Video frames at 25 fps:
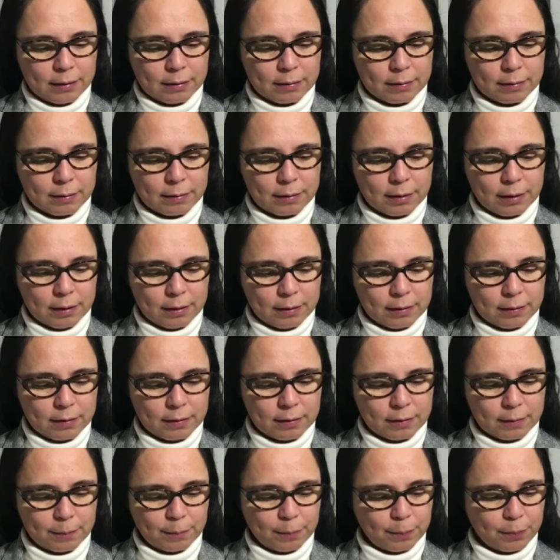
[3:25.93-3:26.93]

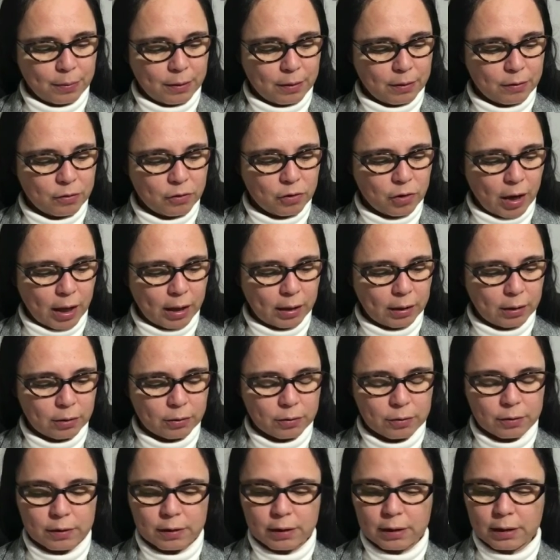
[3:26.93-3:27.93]
This
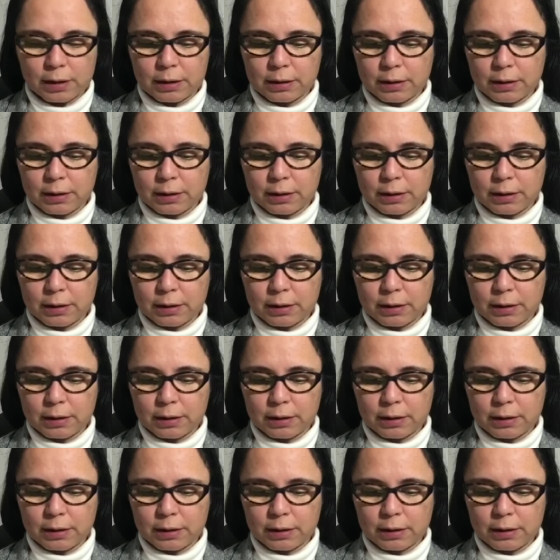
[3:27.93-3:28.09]
jealousy